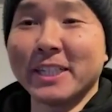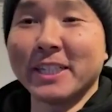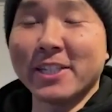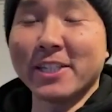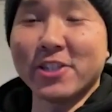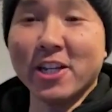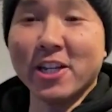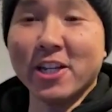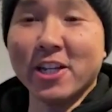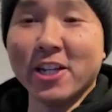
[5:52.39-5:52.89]
get a
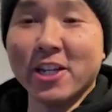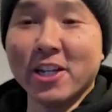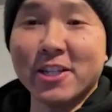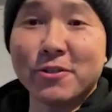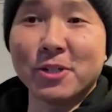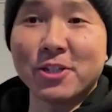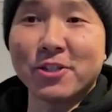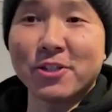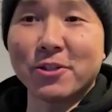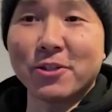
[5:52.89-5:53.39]

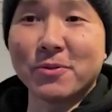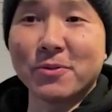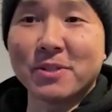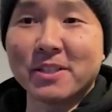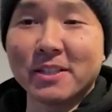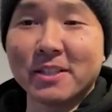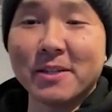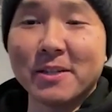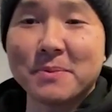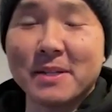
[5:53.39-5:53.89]
chance to watch
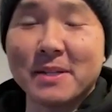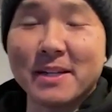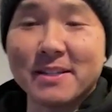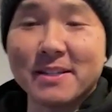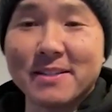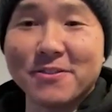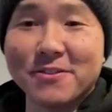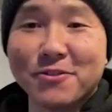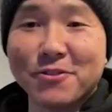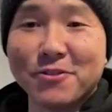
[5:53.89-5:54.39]
those clips
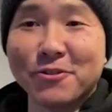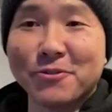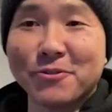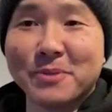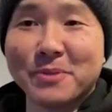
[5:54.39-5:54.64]
I sent